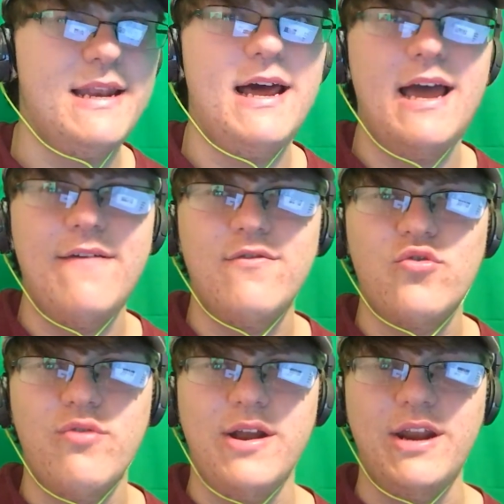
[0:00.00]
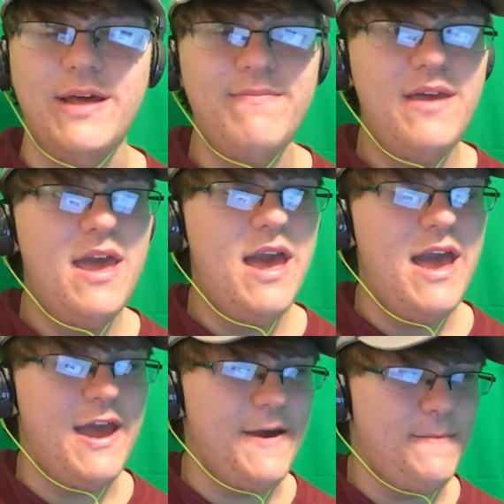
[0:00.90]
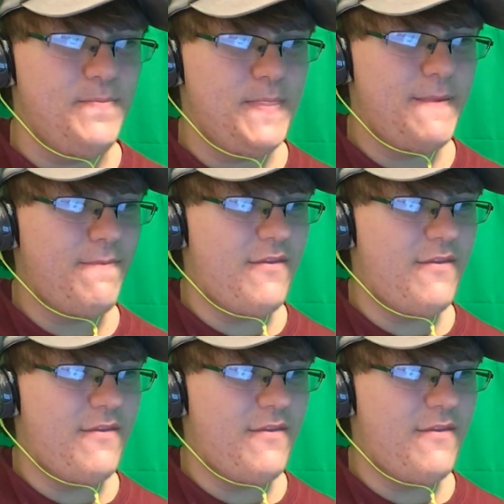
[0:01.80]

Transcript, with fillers: and I have regretted it. And